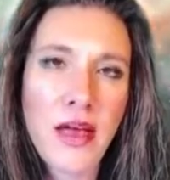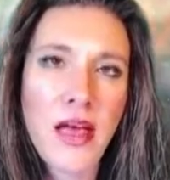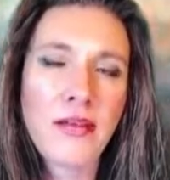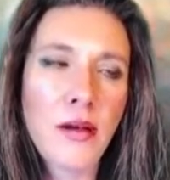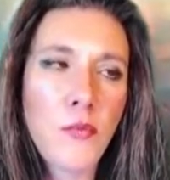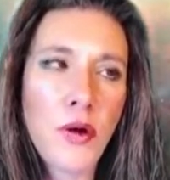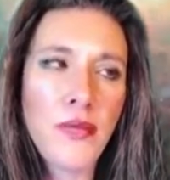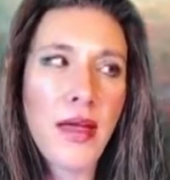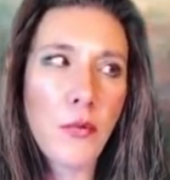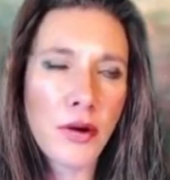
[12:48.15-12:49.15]
someone
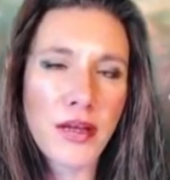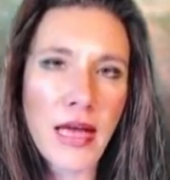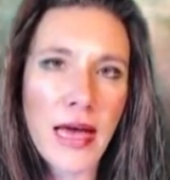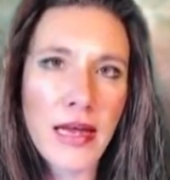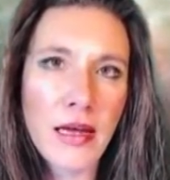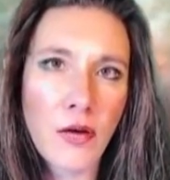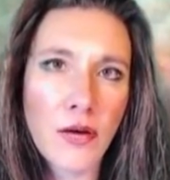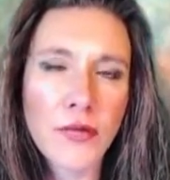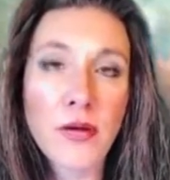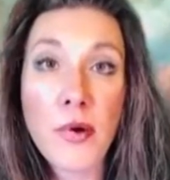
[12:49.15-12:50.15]
they were getting, or
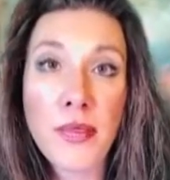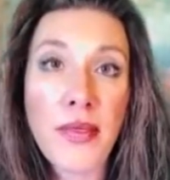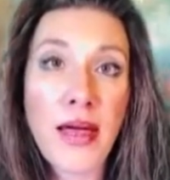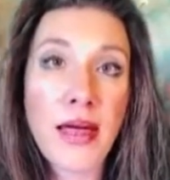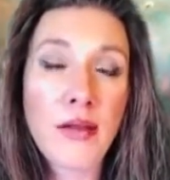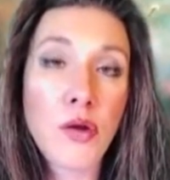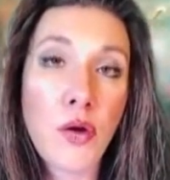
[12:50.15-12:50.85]
someone they,